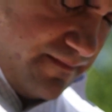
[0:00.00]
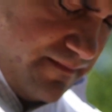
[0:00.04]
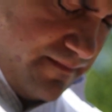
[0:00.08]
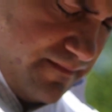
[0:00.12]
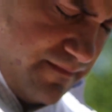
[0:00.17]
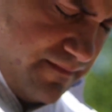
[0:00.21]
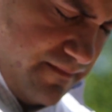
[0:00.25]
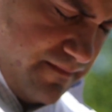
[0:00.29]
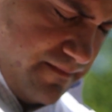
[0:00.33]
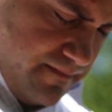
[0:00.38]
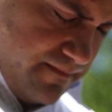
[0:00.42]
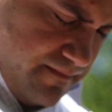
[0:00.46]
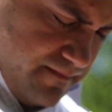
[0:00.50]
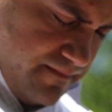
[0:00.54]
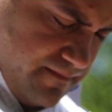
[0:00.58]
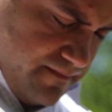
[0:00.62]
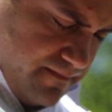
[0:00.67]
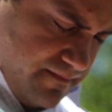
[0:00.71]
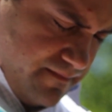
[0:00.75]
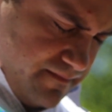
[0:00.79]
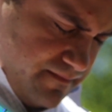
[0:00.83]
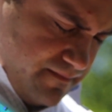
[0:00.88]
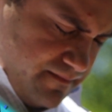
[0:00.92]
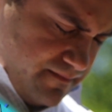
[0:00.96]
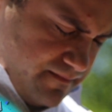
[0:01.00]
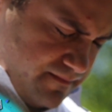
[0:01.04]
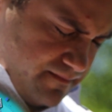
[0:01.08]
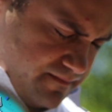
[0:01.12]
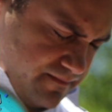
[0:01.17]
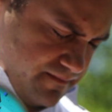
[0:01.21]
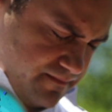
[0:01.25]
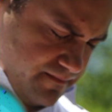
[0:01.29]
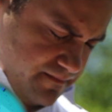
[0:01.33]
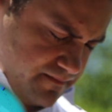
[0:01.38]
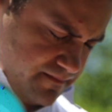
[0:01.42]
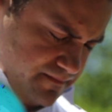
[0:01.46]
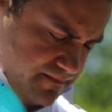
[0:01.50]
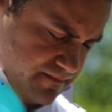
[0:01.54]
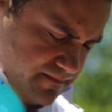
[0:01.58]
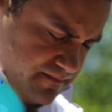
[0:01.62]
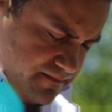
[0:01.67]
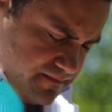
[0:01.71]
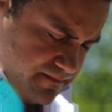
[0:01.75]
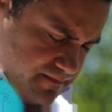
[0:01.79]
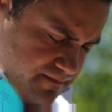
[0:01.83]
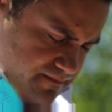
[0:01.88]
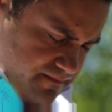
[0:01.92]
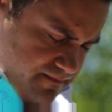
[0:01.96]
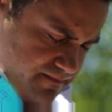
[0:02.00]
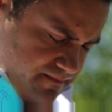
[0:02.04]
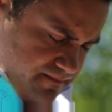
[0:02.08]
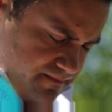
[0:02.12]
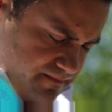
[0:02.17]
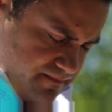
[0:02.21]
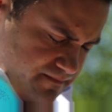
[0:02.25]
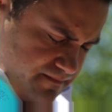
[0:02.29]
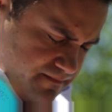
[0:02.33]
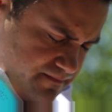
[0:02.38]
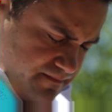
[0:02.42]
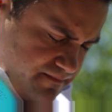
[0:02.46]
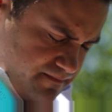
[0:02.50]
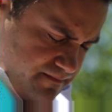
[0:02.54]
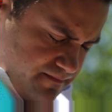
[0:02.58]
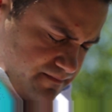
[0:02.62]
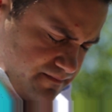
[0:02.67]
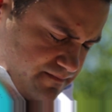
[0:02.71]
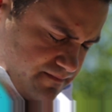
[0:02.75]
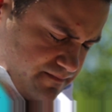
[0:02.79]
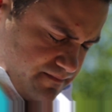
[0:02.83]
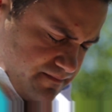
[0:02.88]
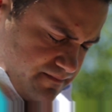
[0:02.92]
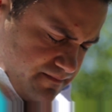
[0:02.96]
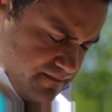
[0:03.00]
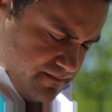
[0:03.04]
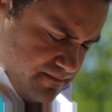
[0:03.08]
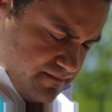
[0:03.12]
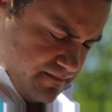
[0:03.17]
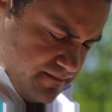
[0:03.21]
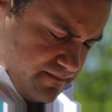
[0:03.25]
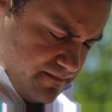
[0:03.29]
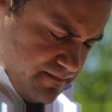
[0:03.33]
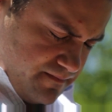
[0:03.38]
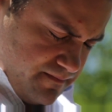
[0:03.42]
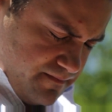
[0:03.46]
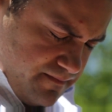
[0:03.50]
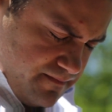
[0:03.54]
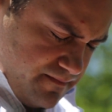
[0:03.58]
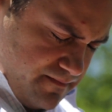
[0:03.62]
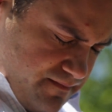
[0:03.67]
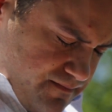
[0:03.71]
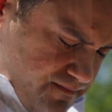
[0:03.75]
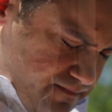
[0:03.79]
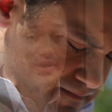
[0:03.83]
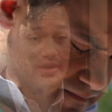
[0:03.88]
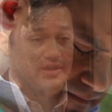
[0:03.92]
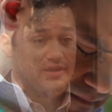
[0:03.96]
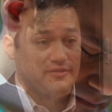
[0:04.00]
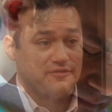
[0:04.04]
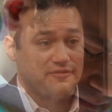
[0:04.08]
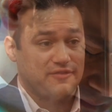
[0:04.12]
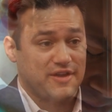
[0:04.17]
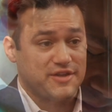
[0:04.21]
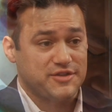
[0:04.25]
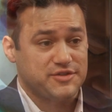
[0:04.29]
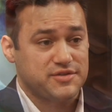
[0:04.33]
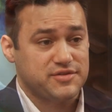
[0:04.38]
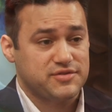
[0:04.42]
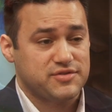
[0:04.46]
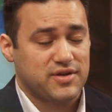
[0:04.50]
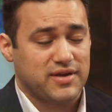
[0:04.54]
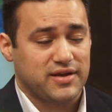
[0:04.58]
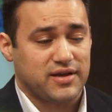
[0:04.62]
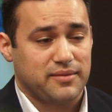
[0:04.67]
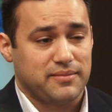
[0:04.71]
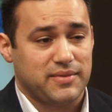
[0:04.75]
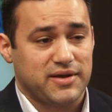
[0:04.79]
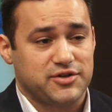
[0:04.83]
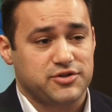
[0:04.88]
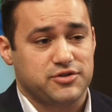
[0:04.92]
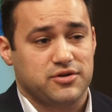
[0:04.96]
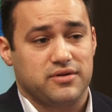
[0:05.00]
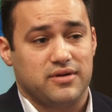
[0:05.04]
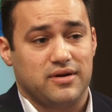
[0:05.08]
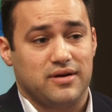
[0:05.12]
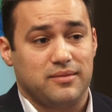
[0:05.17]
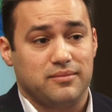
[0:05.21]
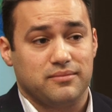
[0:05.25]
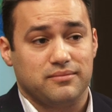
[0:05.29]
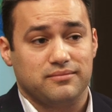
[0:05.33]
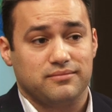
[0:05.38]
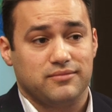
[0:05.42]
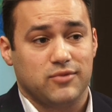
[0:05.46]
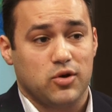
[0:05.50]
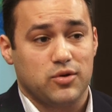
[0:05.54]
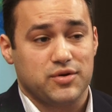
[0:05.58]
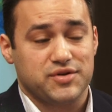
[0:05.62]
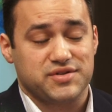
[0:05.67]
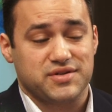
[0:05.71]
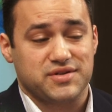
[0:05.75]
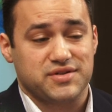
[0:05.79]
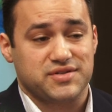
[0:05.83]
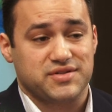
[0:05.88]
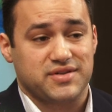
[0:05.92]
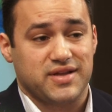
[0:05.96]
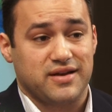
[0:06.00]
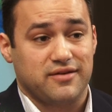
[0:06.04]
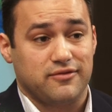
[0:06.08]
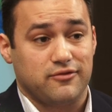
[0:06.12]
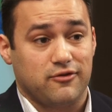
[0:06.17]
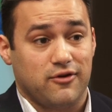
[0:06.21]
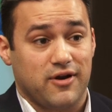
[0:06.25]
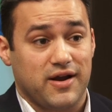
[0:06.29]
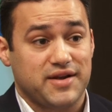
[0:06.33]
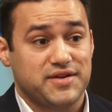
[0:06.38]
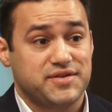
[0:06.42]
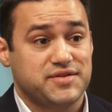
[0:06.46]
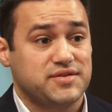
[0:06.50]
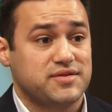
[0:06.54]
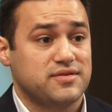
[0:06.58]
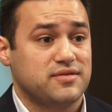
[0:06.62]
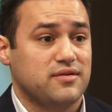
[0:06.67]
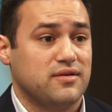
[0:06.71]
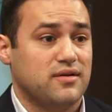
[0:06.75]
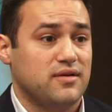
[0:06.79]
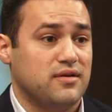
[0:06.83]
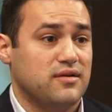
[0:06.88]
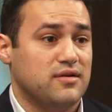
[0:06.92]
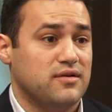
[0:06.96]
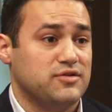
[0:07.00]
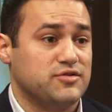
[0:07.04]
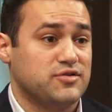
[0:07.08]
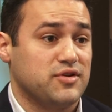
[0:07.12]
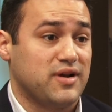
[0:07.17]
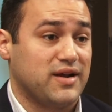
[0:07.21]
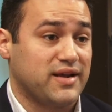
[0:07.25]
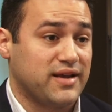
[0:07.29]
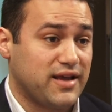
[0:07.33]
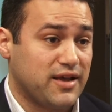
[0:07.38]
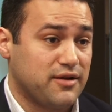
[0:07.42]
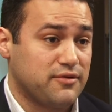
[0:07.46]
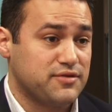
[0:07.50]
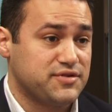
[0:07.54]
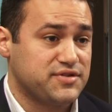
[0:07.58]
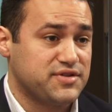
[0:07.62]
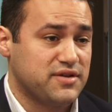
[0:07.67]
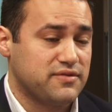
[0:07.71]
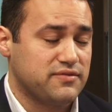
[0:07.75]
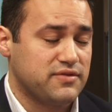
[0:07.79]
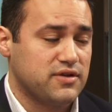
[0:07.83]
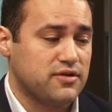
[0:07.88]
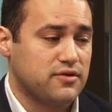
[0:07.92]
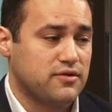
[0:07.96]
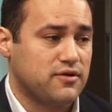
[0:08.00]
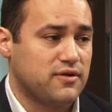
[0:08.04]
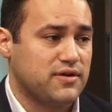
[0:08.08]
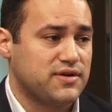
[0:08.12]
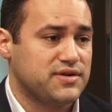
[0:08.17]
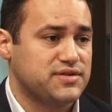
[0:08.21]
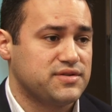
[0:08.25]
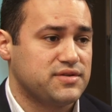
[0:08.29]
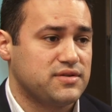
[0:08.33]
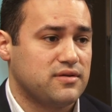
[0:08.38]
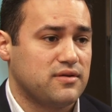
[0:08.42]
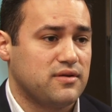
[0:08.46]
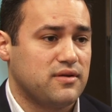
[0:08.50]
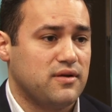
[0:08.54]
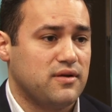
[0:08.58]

by attending Mass and receiving the Eucharist. Going to confession so I can make sure that I'm always in a state of grace so that I can receive the Eucharist.